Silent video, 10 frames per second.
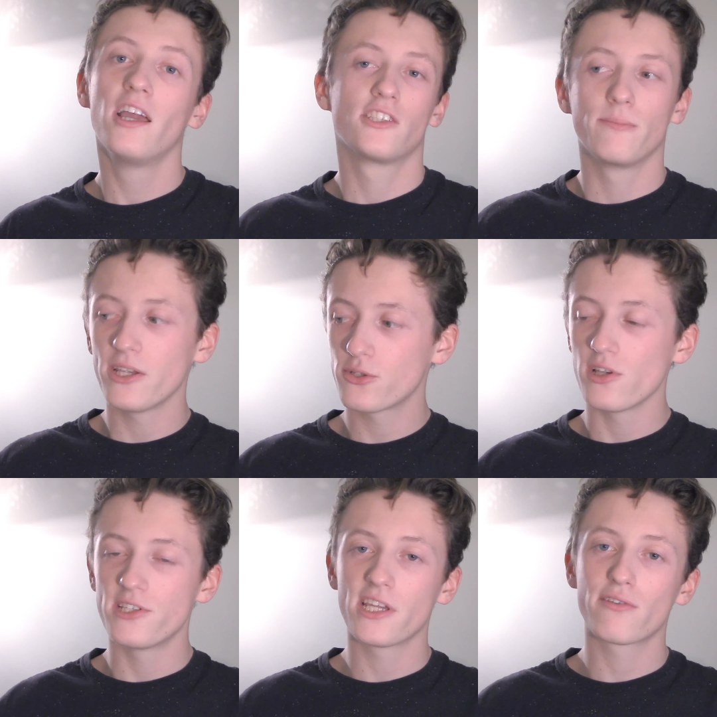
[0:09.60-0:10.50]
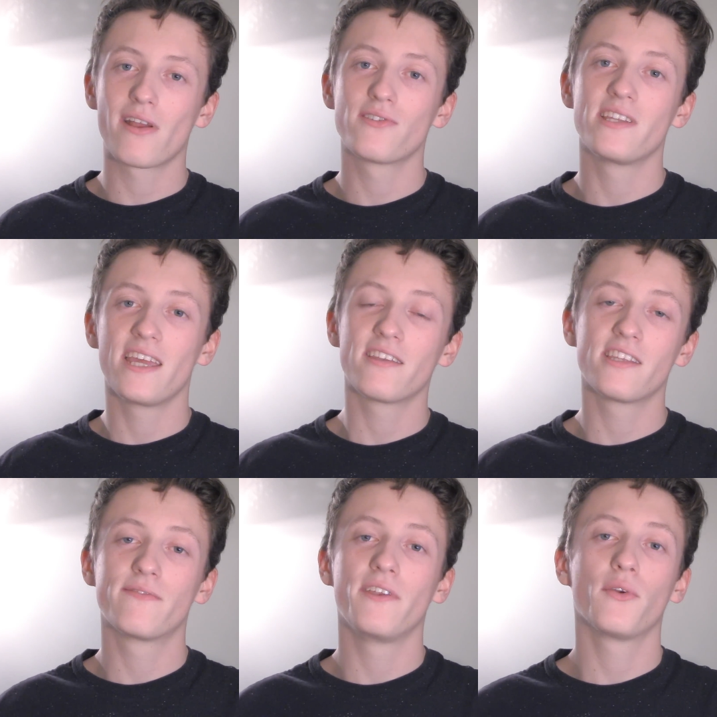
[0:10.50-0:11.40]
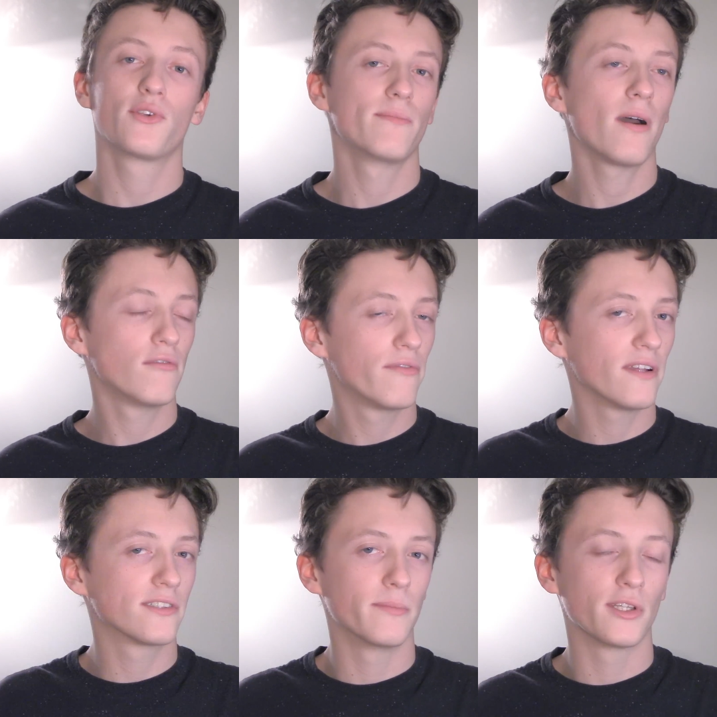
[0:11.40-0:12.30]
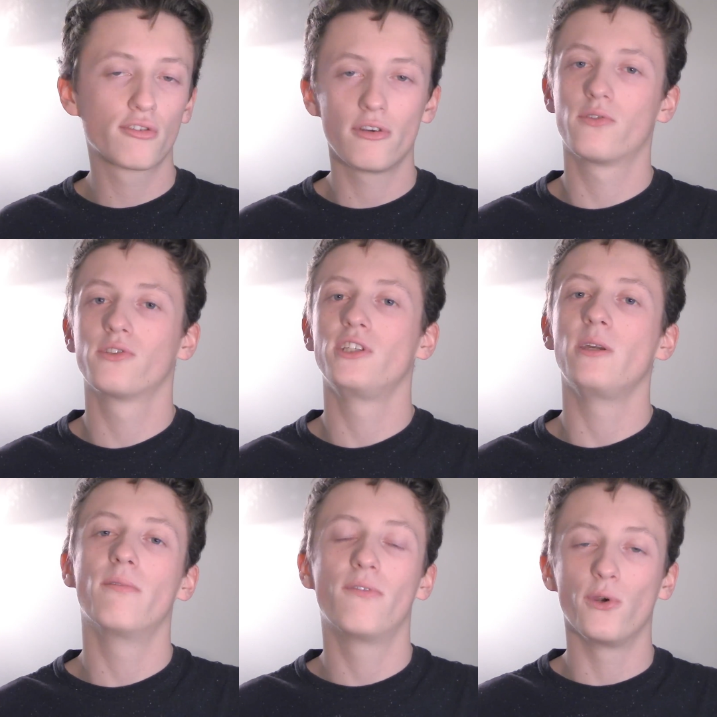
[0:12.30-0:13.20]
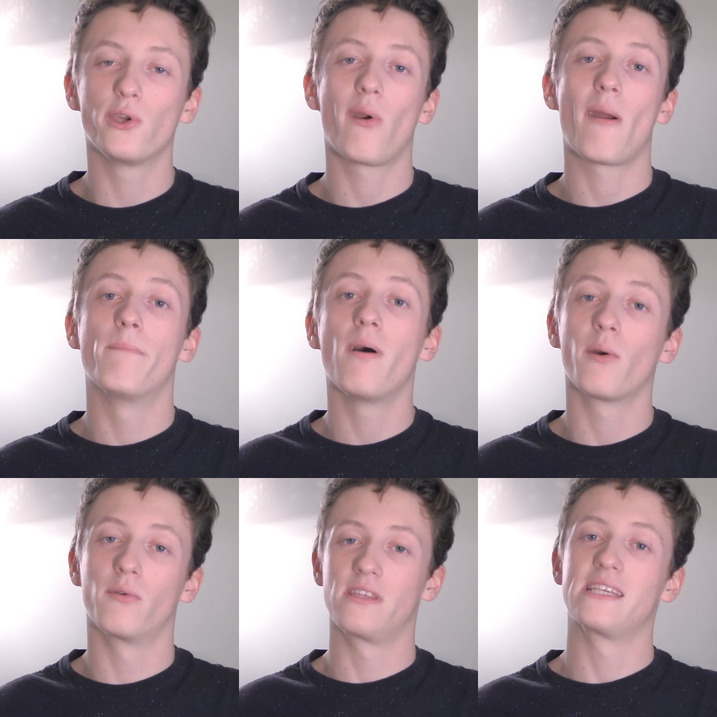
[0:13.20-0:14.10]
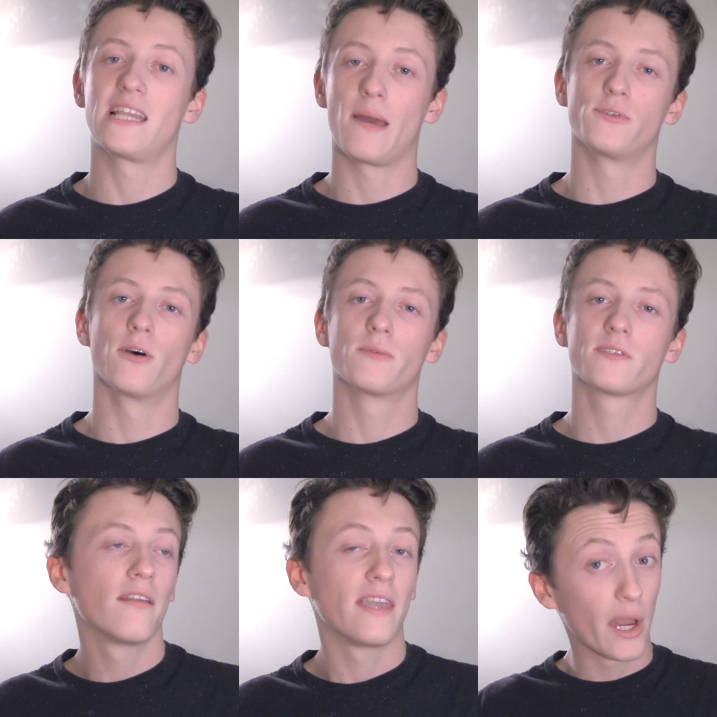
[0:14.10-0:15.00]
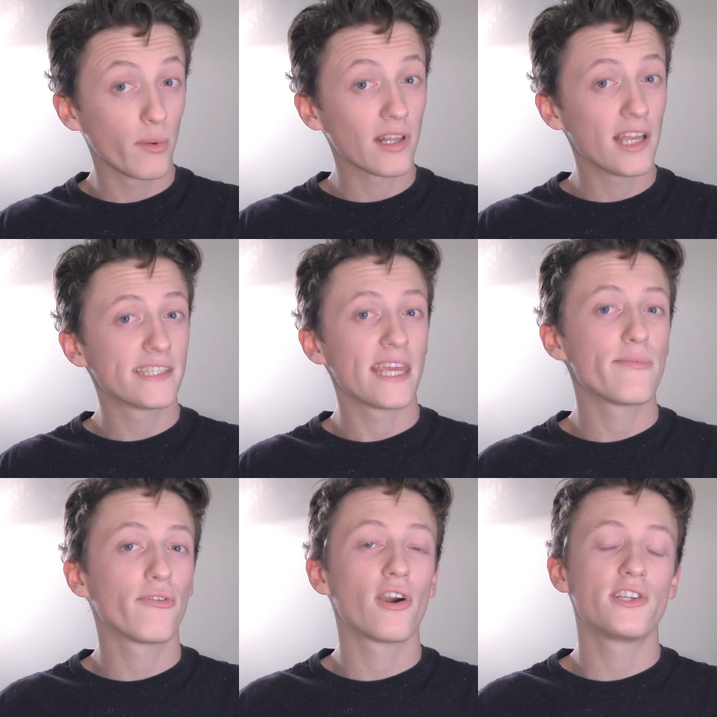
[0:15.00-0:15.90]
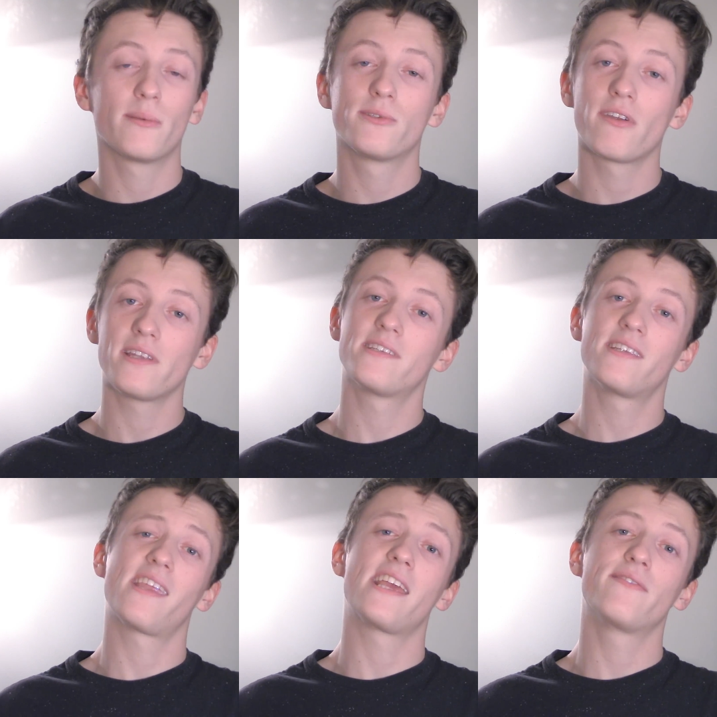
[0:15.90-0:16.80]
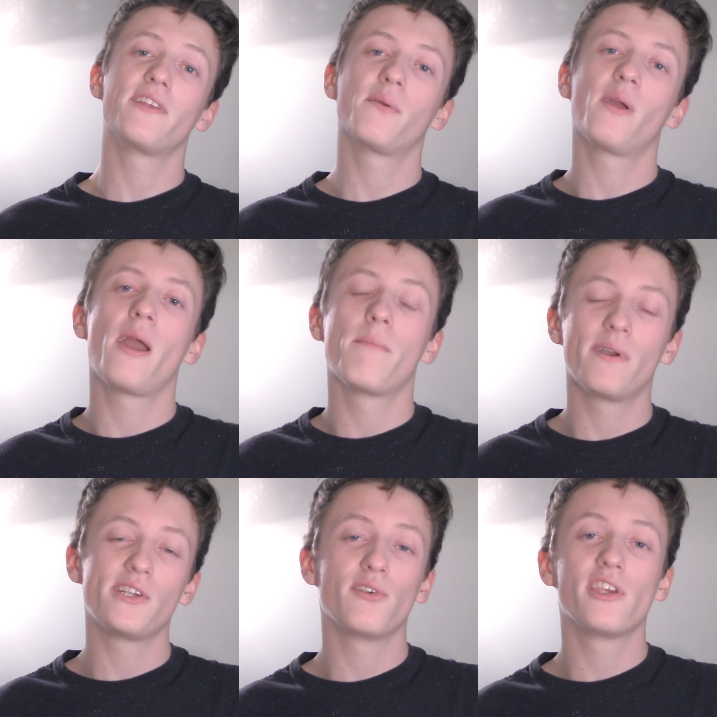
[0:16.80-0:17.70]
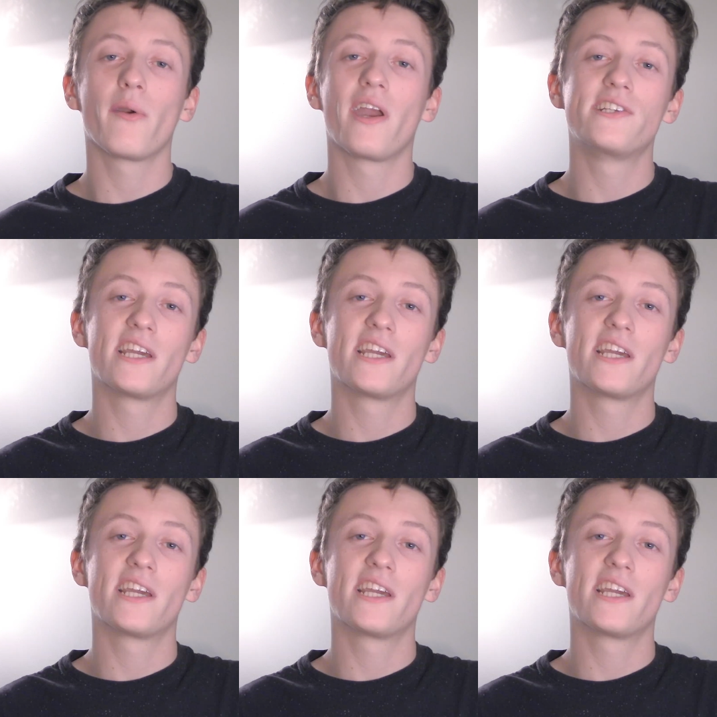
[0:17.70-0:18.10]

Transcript: So make sure you stick around to the end of this video because it might reveal something crucial to you before you go out and buy one of these laptops. Now I would like to say before I jump straight into today's video, make sure you go ahead and